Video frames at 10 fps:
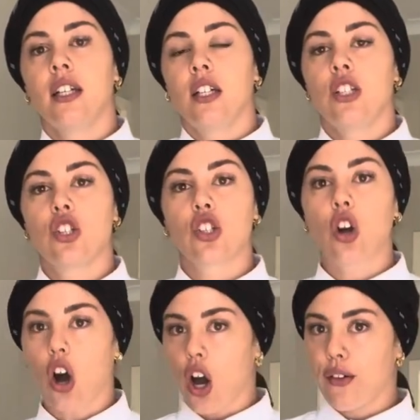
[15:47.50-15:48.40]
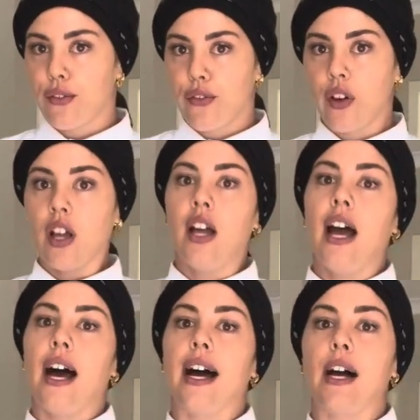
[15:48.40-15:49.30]
scarf.
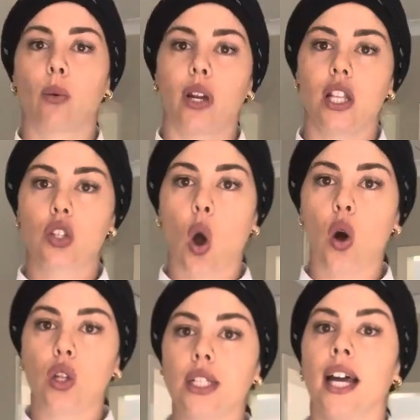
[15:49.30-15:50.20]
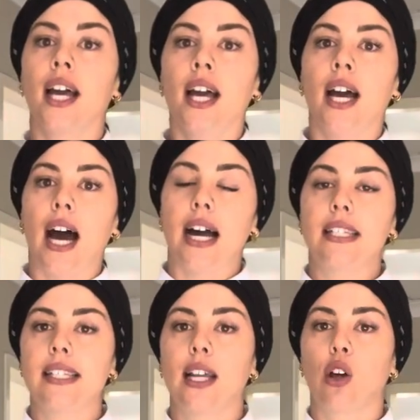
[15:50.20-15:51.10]
When it's cold, I
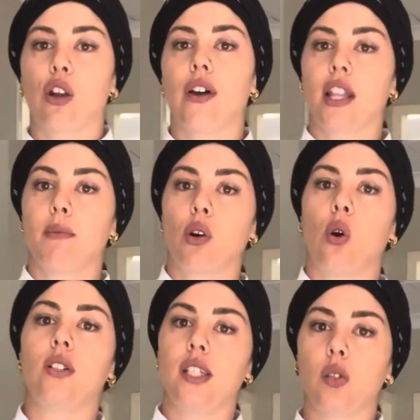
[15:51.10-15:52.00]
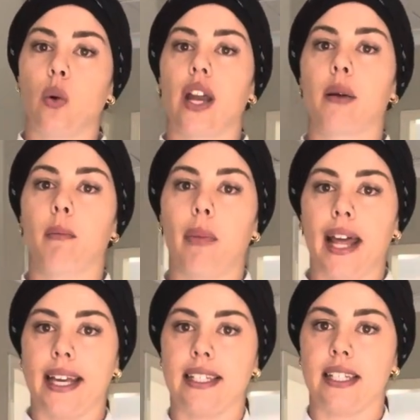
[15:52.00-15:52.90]
see a lot of other Makotis wearing
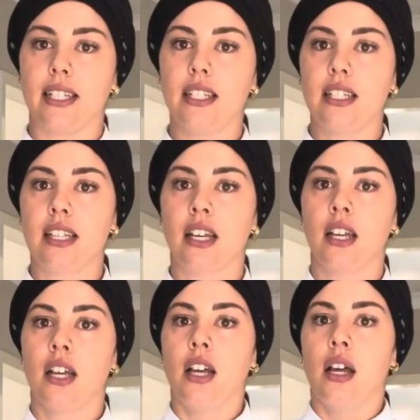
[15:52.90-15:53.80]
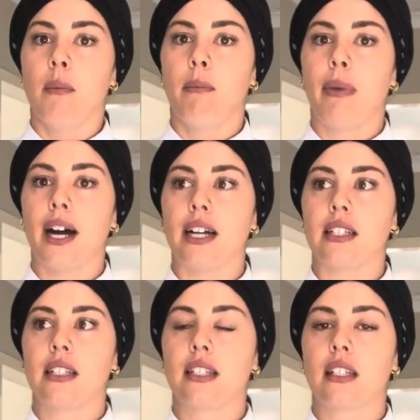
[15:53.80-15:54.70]
blazers, but
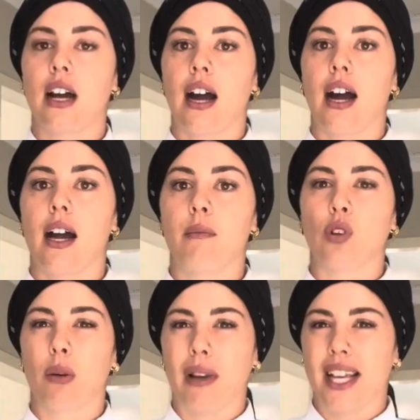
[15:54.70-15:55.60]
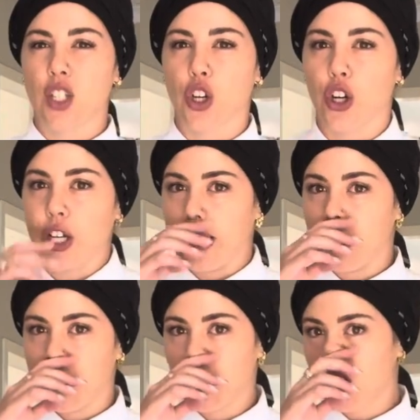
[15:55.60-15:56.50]
I'm not a blazer
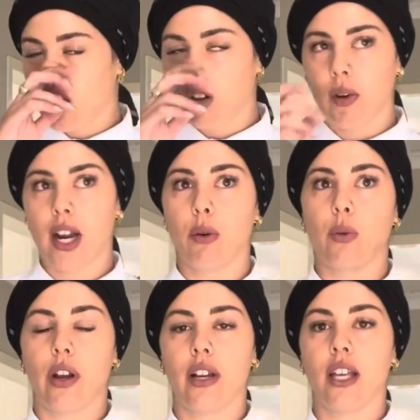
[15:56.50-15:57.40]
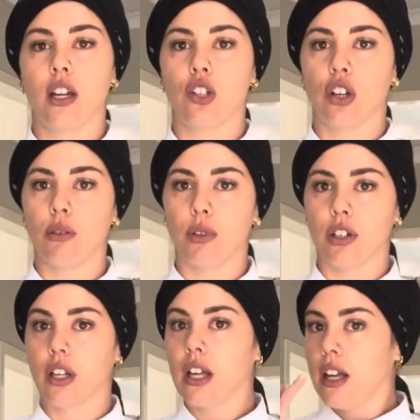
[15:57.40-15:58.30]
girly. So when I would wear it here in
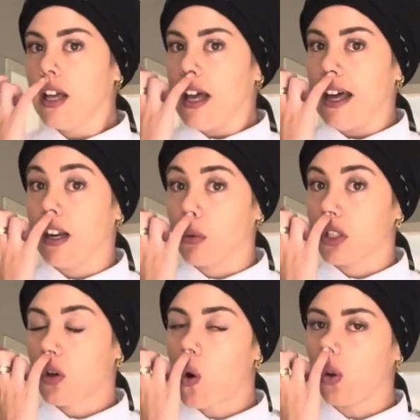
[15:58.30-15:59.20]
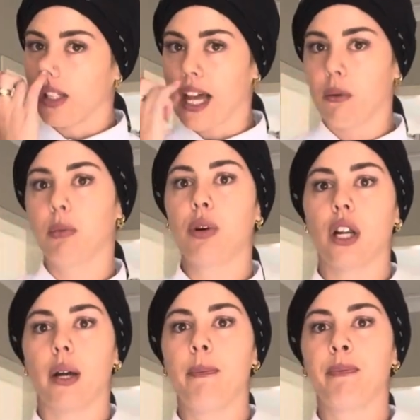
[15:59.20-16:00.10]
Joburg and it was cold, I would put a